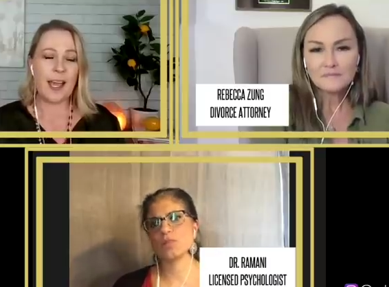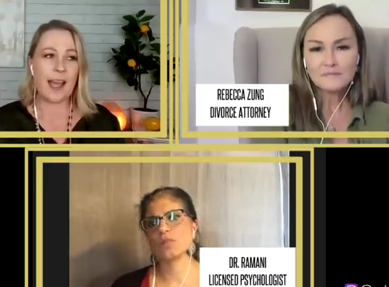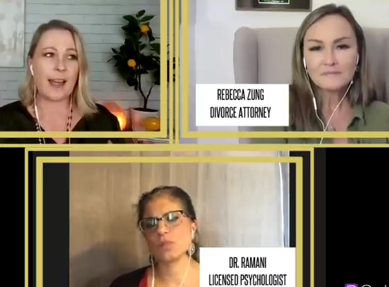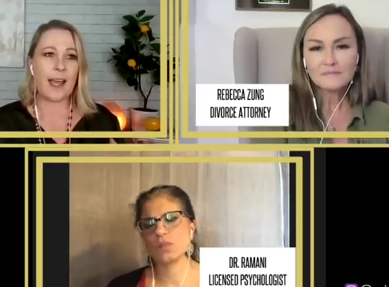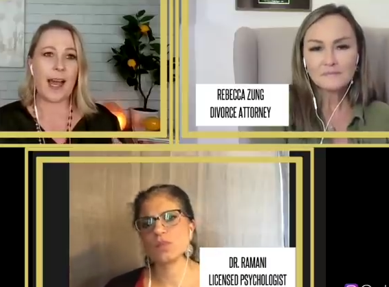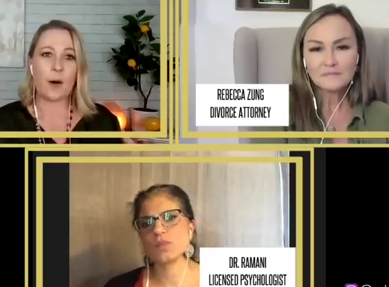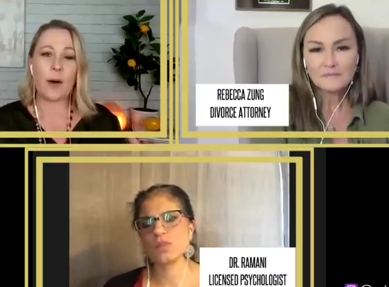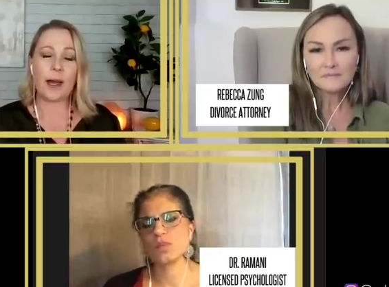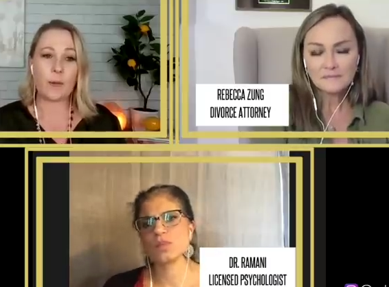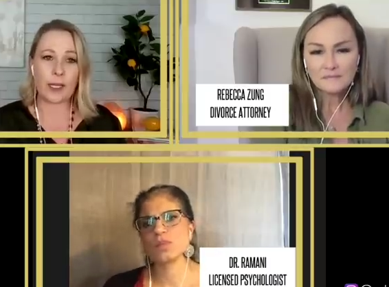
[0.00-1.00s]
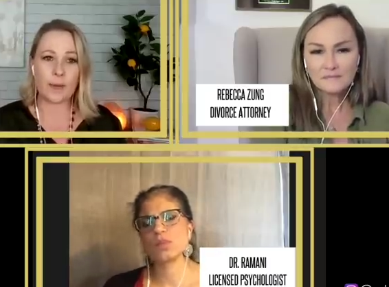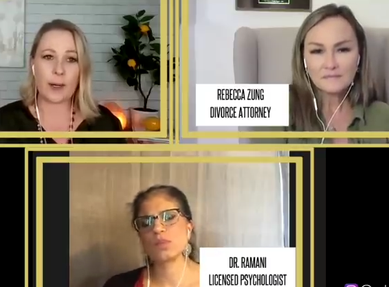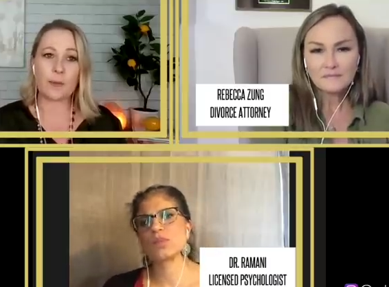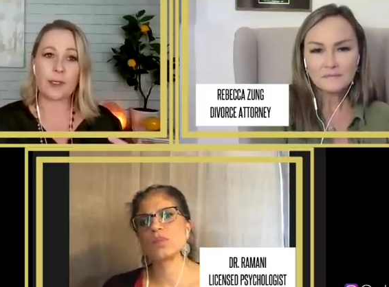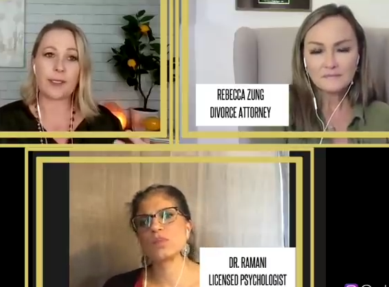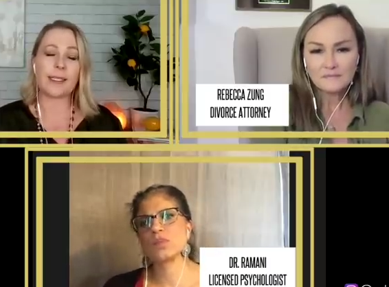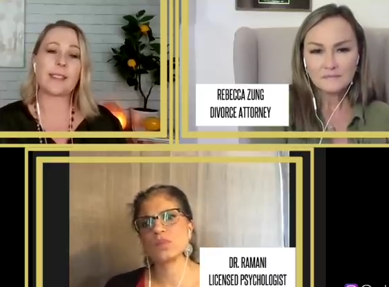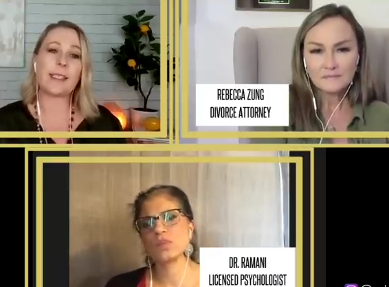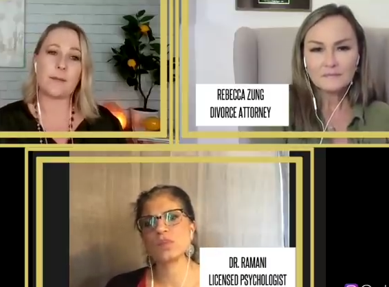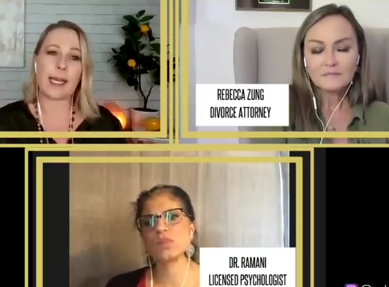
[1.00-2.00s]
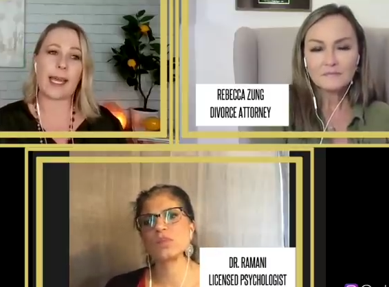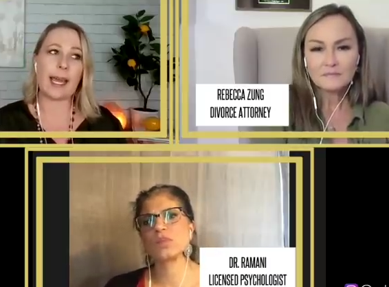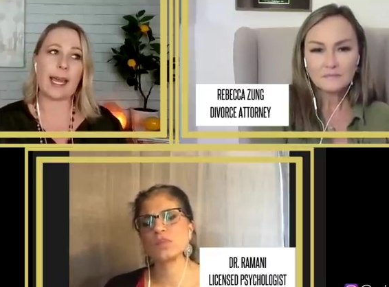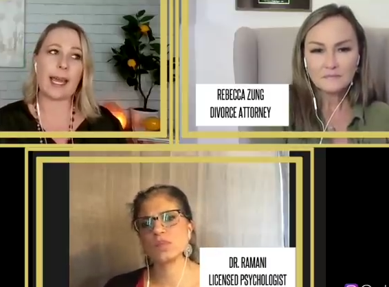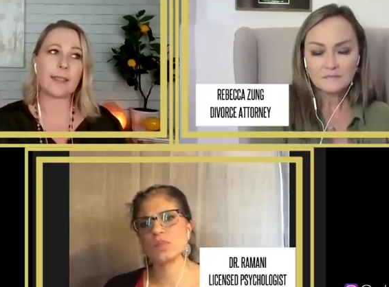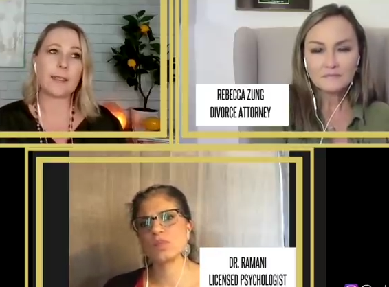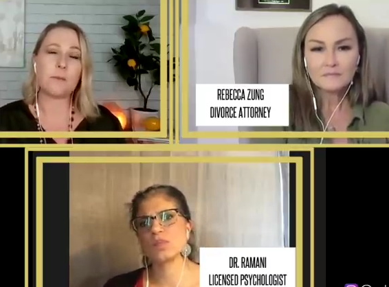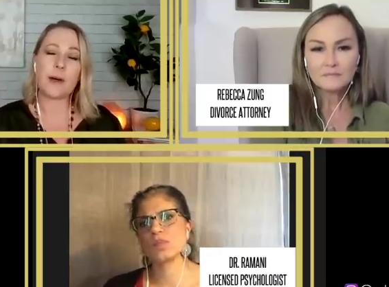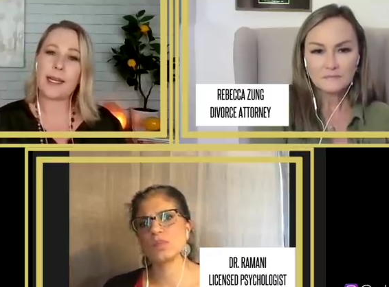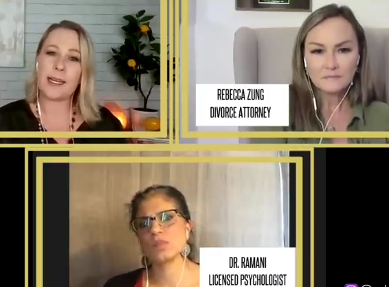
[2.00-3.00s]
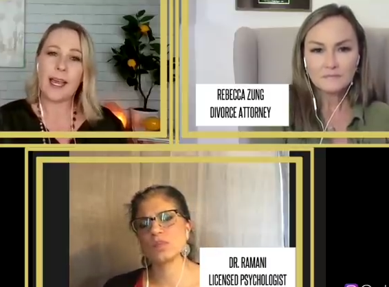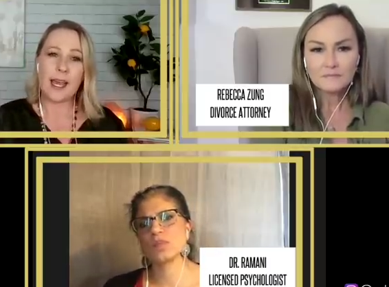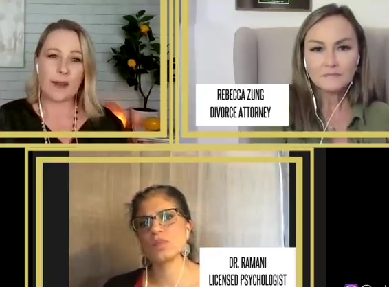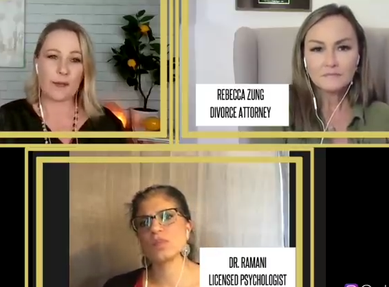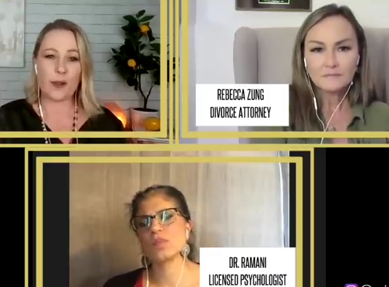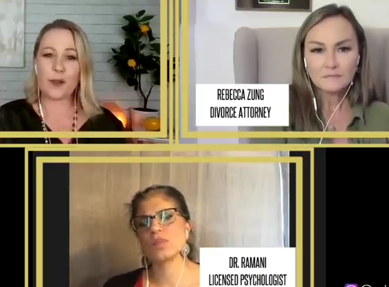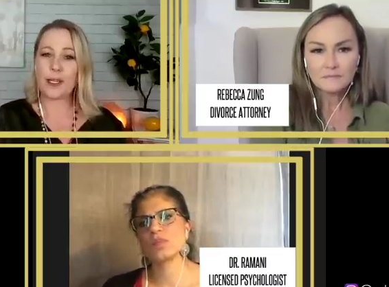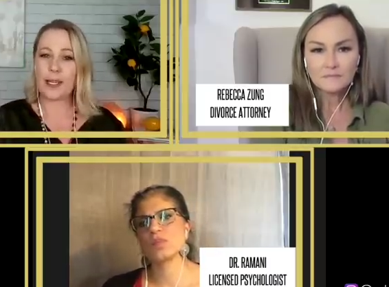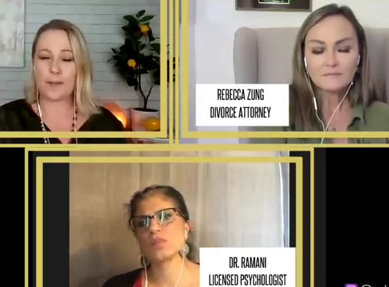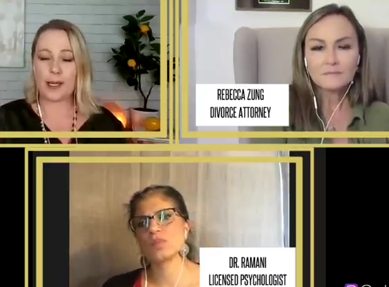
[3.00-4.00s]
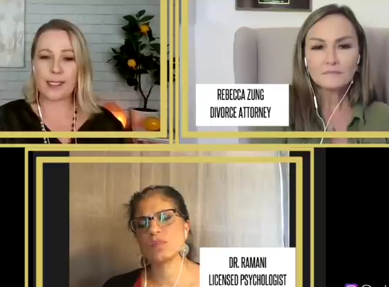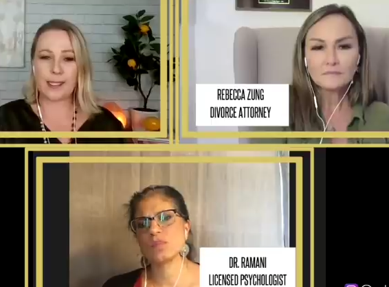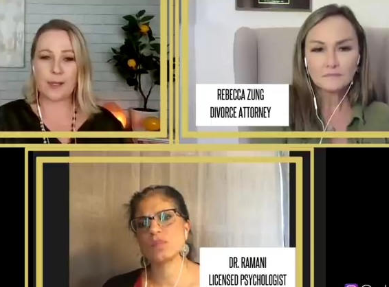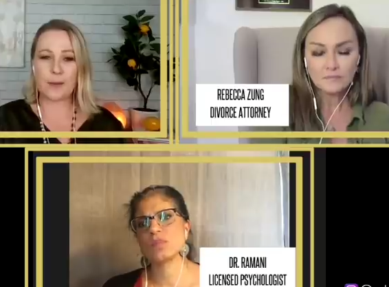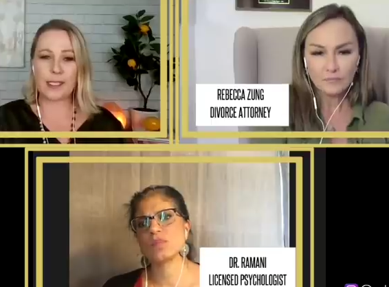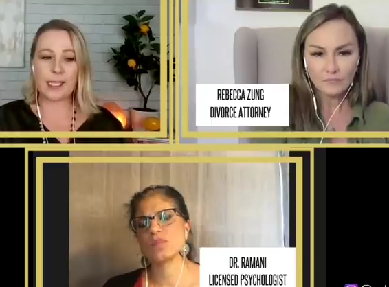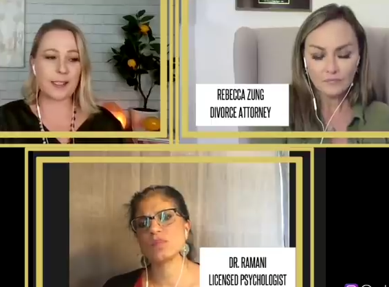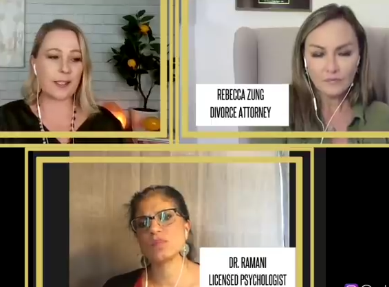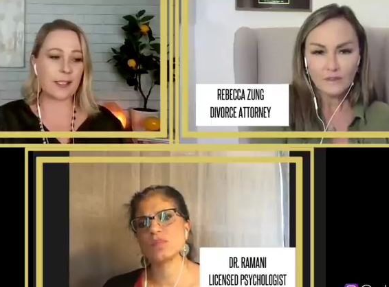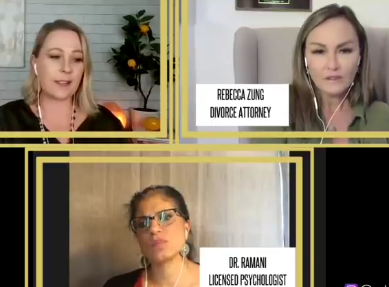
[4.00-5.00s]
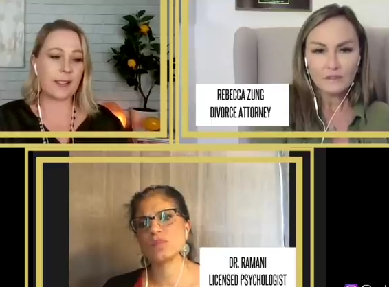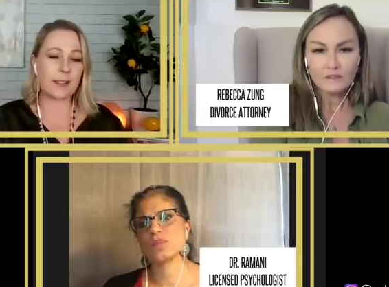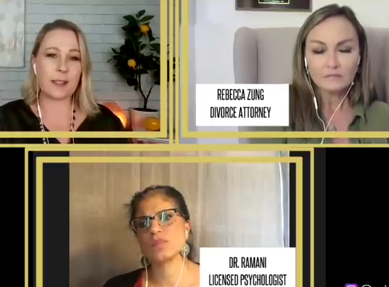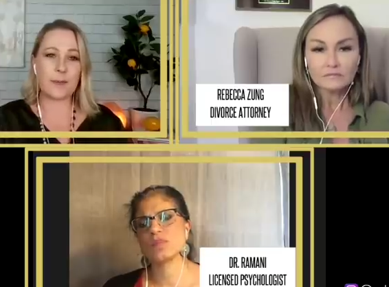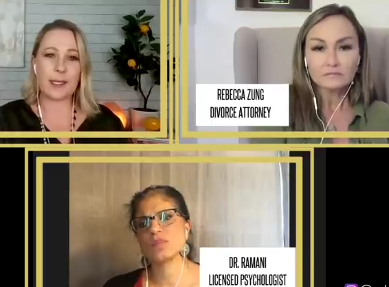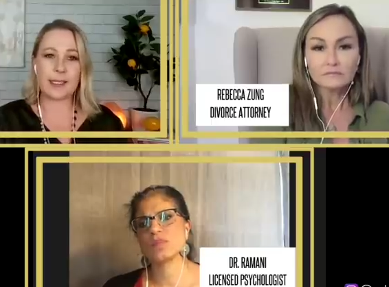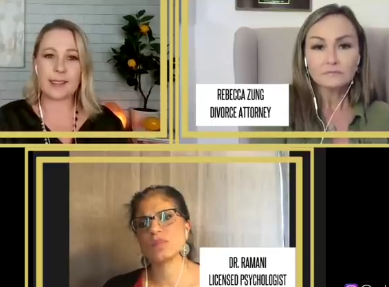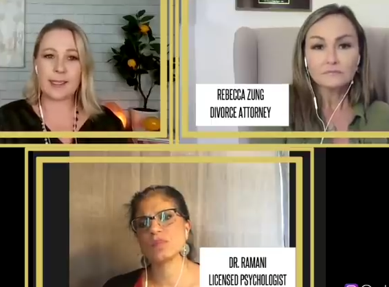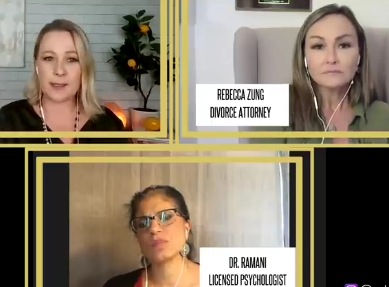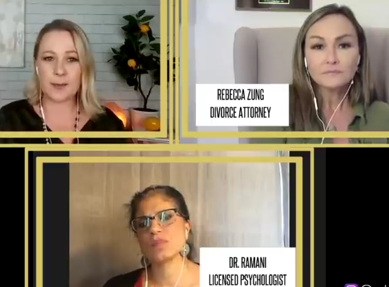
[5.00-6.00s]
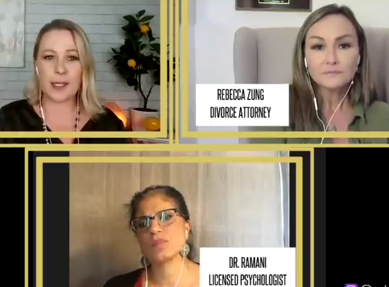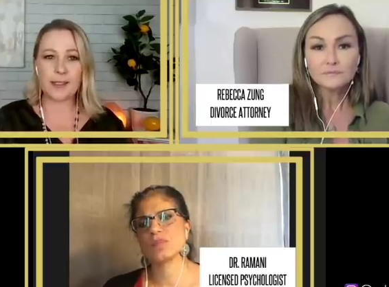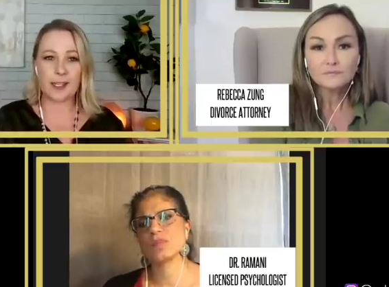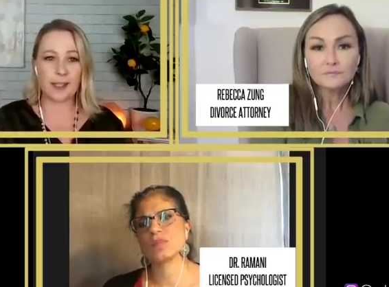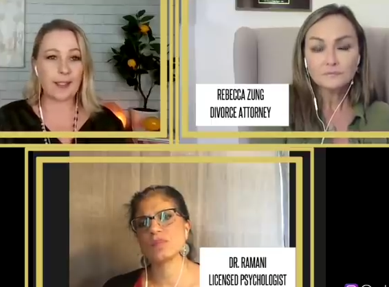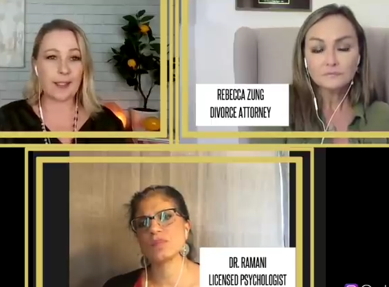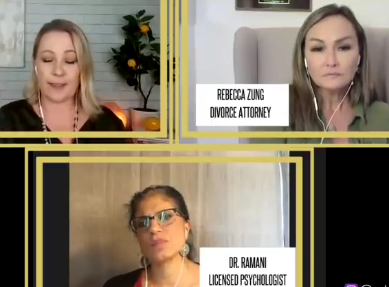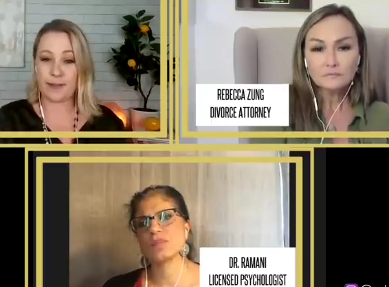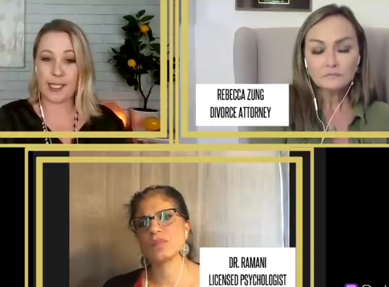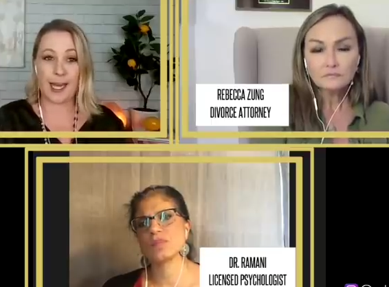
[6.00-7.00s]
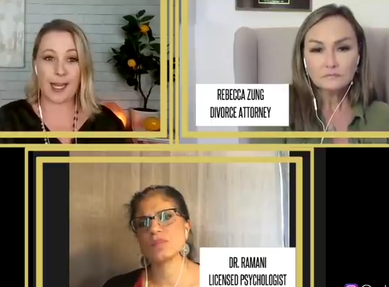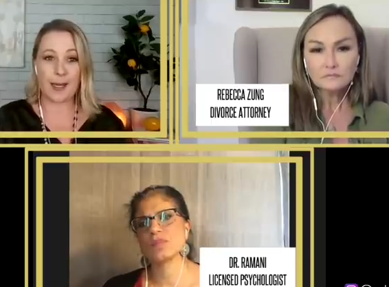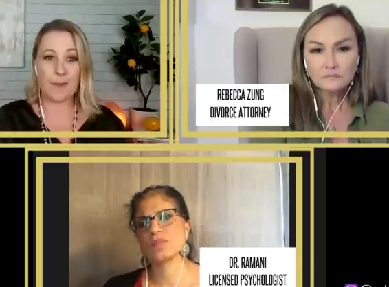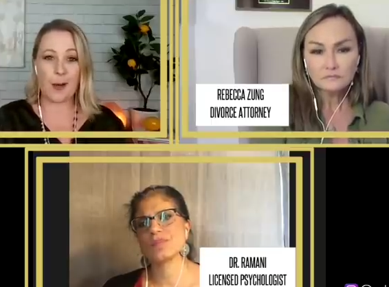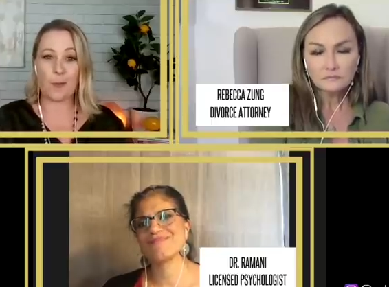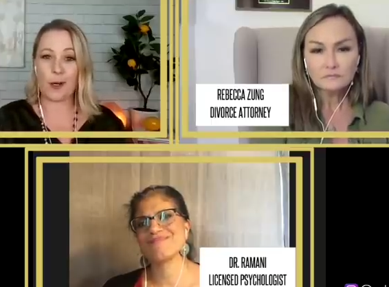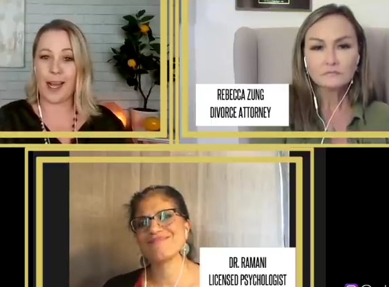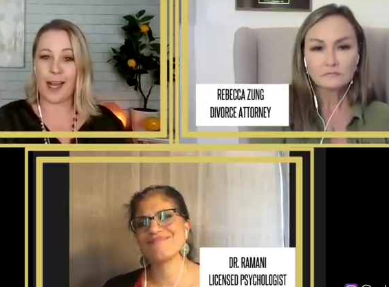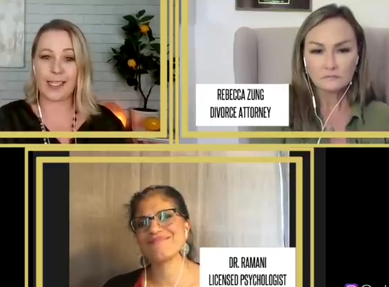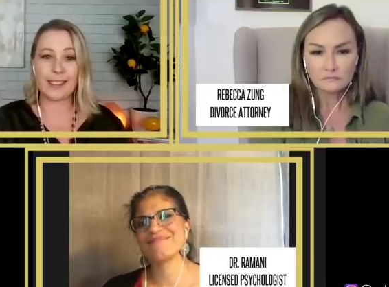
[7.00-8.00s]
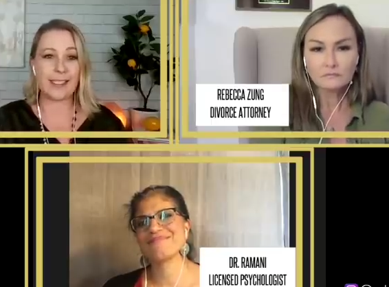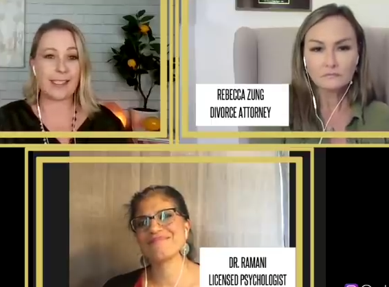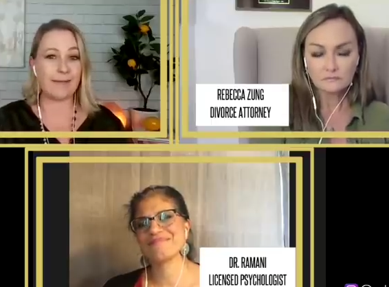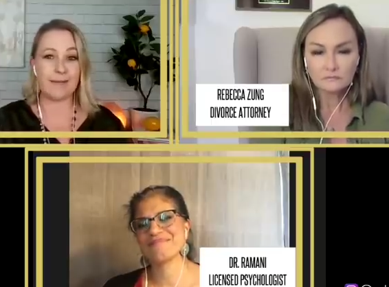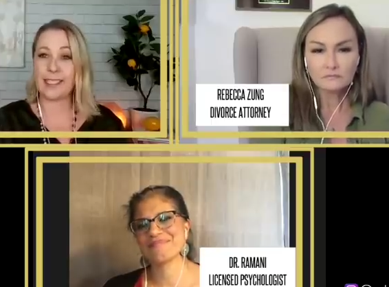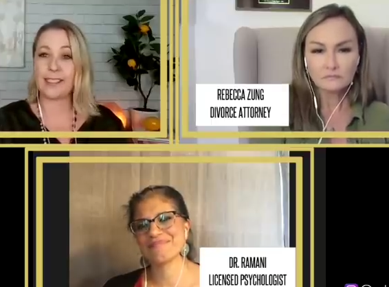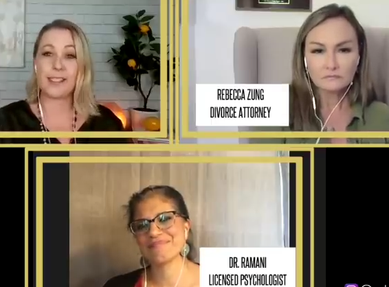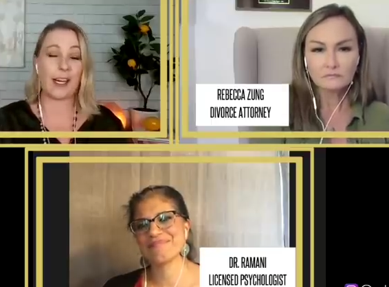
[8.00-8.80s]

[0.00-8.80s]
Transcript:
Speaker 1: and how I went about presenting my case. But if you look at my documentation, there could be a six month chunk of time where I didn't